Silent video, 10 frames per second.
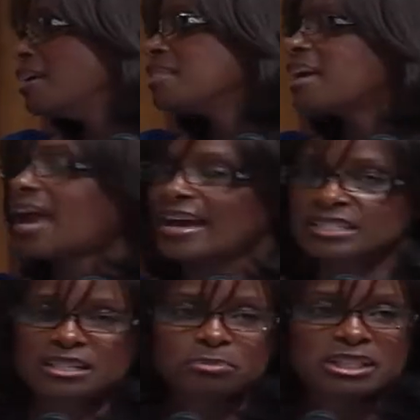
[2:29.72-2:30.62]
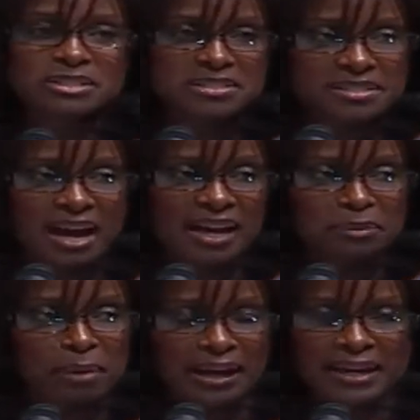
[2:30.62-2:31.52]
they asked me to
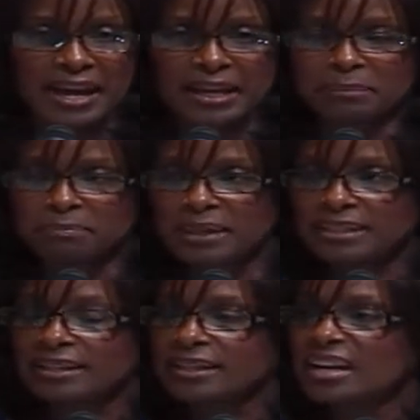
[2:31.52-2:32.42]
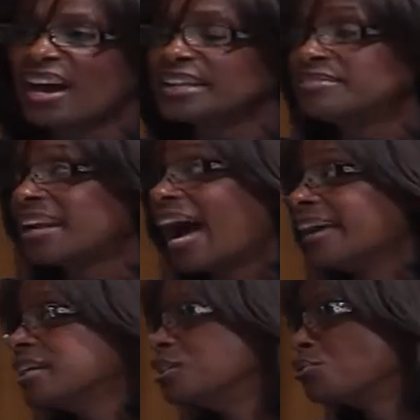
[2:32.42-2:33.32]
sign my name, and not even I
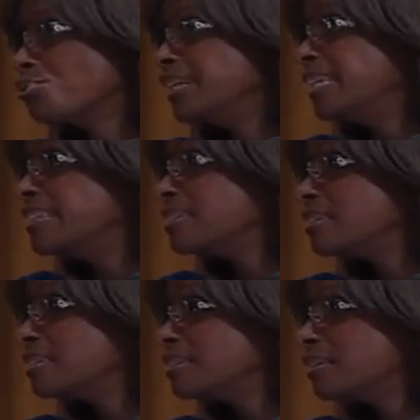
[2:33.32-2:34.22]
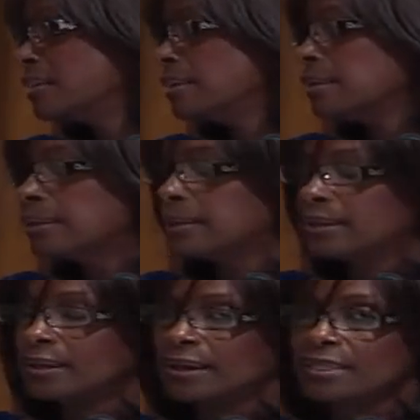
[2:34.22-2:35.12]
could read it.
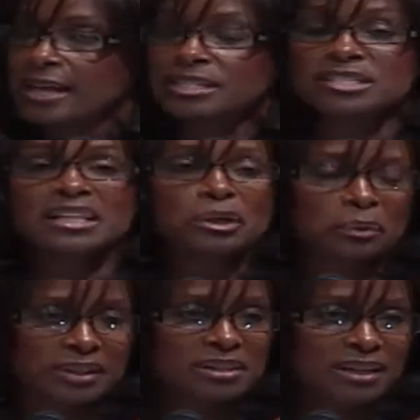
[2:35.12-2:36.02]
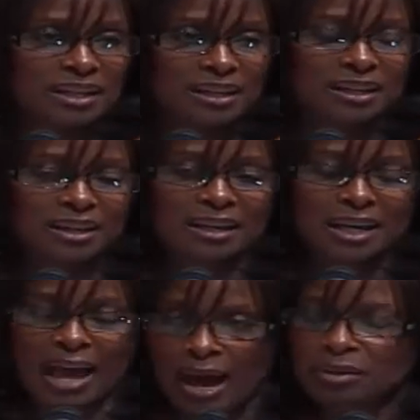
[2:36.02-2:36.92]
They secretly,
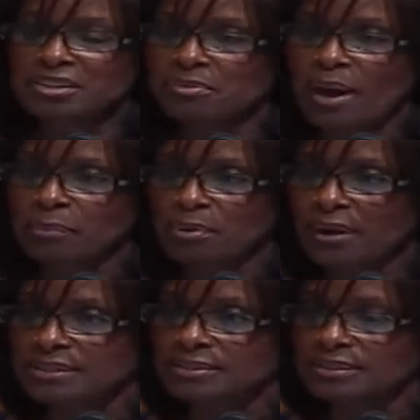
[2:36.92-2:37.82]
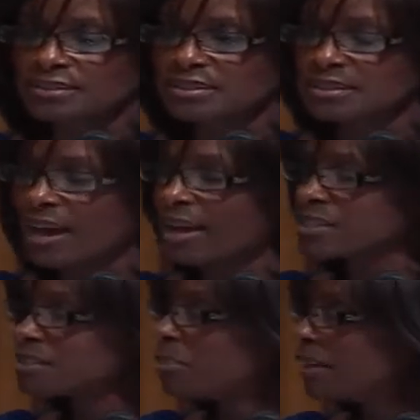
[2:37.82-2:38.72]
out of my presence,
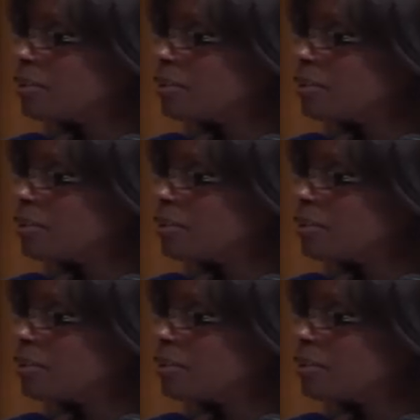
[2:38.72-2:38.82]
asked my